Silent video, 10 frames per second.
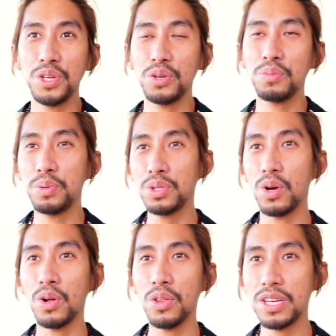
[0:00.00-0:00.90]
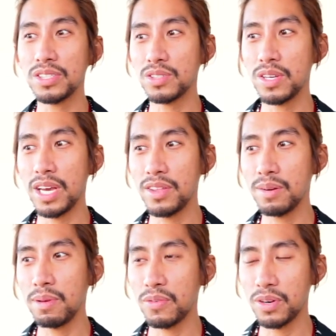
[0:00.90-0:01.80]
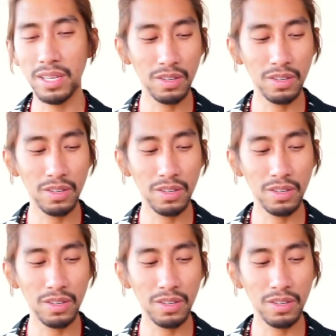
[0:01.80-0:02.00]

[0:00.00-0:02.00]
you know, put all things together before they